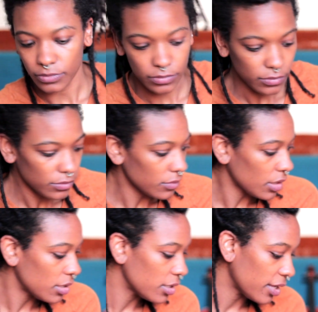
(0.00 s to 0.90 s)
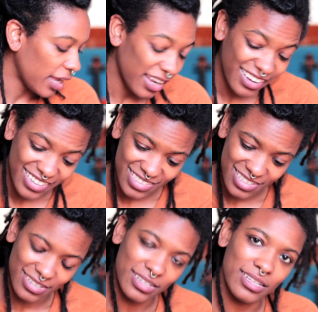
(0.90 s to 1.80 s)
you.
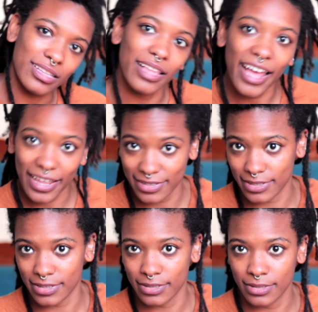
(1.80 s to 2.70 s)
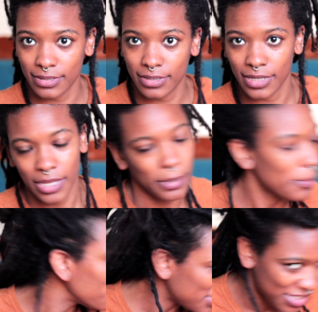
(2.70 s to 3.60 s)
And last,
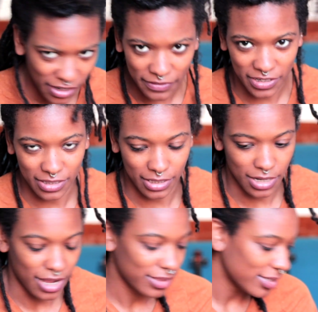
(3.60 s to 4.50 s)
but definitely not